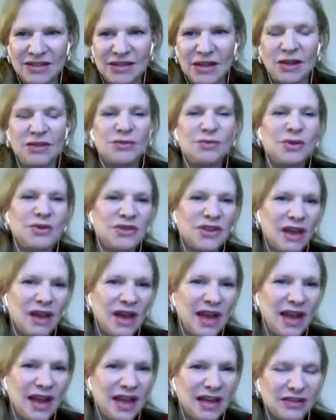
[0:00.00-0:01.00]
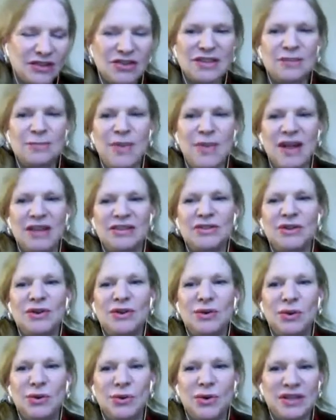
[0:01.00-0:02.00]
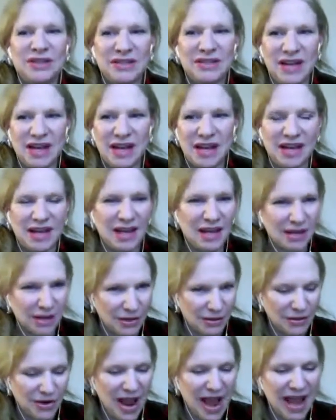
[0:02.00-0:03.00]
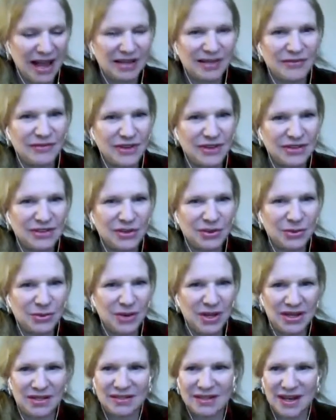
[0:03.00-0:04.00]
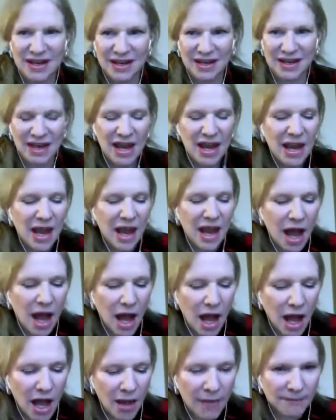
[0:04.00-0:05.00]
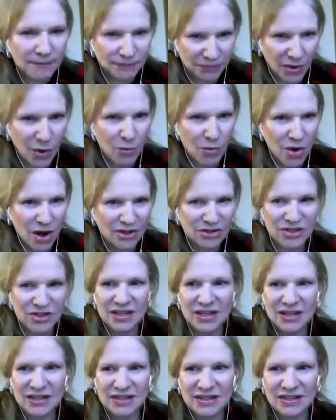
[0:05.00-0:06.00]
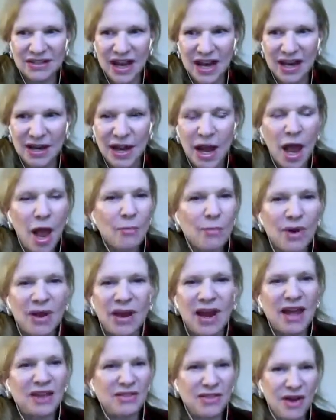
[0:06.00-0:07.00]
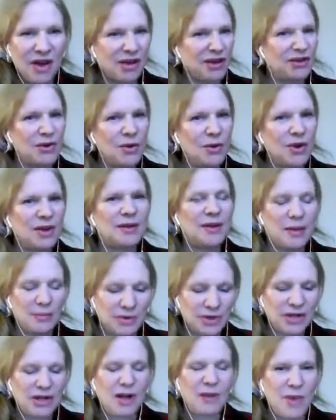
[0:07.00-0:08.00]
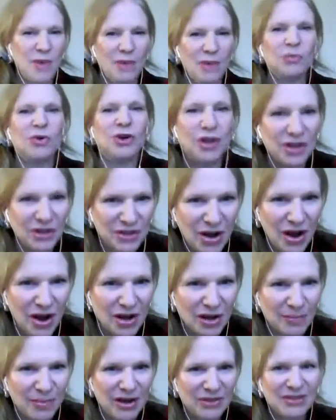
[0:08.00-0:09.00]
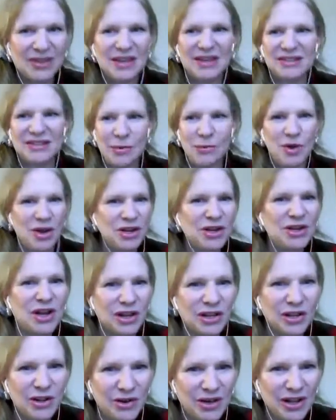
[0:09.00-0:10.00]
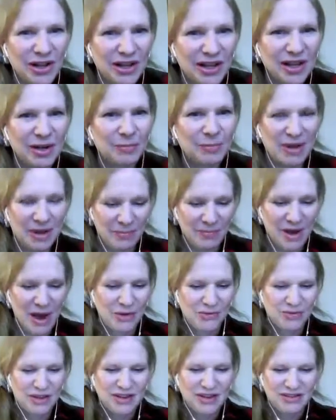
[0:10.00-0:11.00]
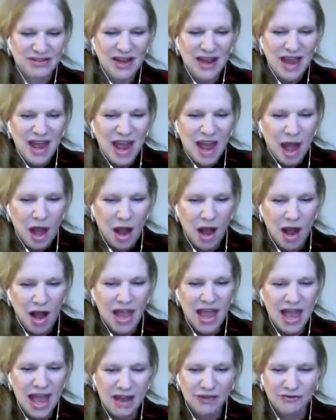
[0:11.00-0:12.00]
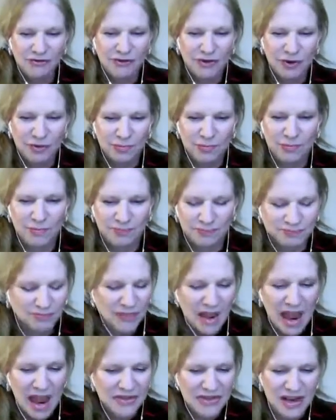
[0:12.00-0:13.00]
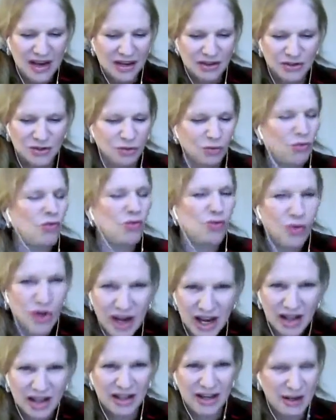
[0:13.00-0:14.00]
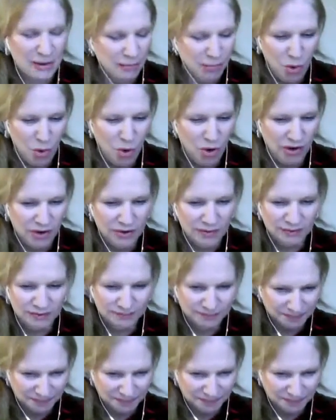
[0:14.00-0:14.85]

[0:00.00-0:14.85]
touch with Angie Spencer, who is another activist who is in Washington State. But I thought, you know what? I'm going to come on. We're going to talk about this. I want you to learn a little bit about this. Hanford. I think it's really important.